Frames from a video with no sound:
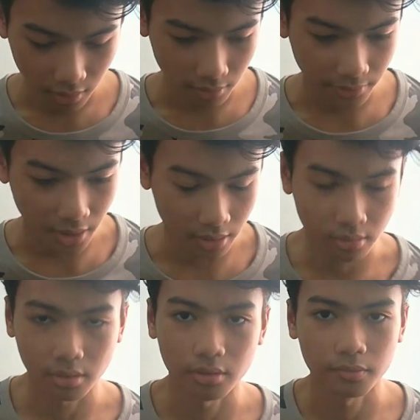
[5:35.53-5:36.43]
But yeah,
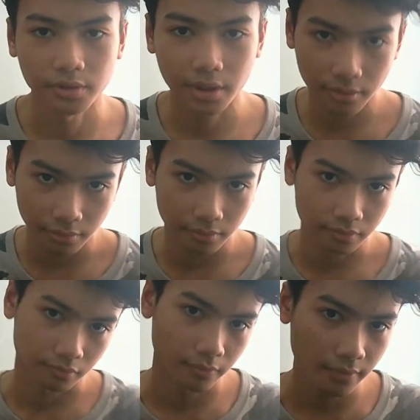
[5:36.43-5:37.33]
cendol.
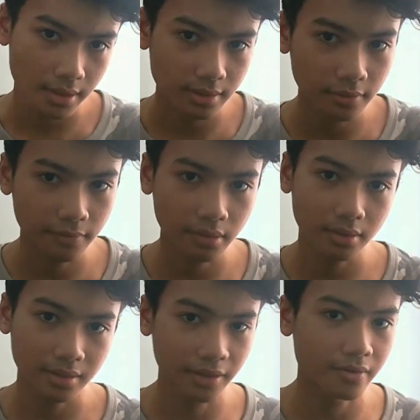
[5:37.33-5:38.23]
If you guys love it,
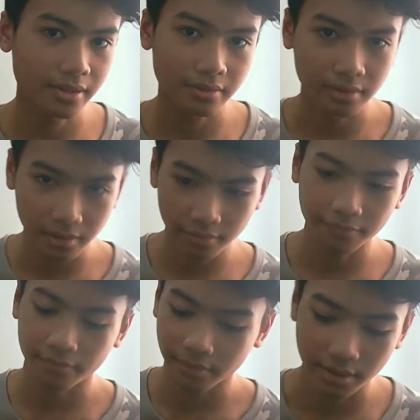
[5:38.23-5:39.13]
then you guys gonna love
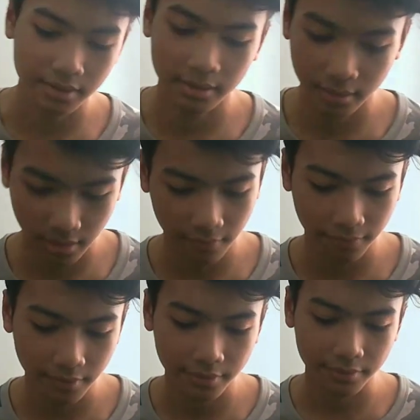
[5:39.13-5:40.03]
this
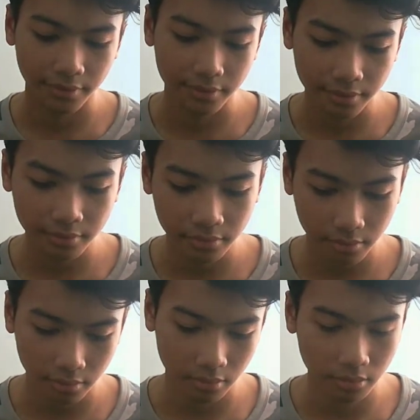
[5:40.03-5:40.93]
cafe right here.
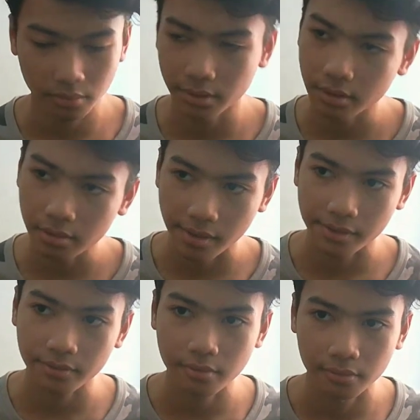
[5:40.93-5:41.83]
Is it a
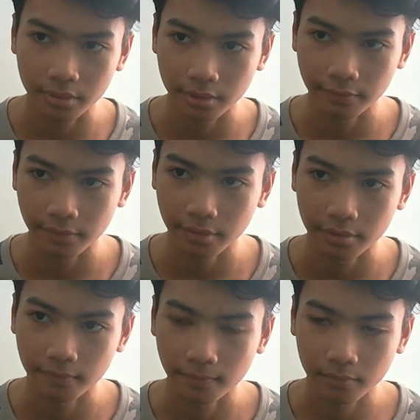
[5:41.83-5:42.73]
restaurant or cafe?
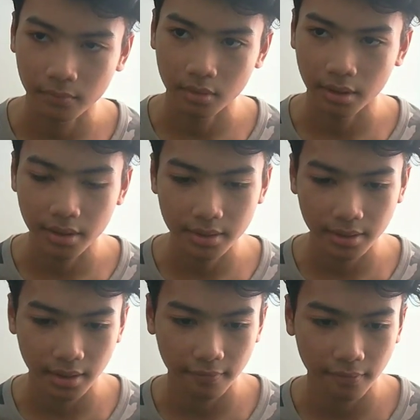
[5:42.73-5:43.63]
I think it's a
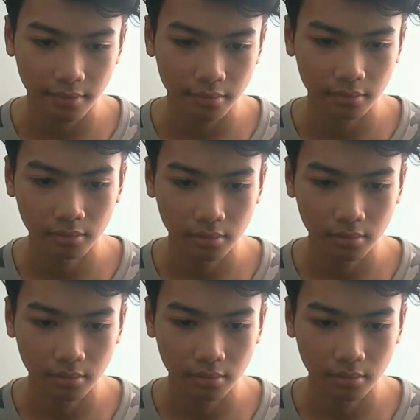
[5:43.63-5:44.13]
cafe.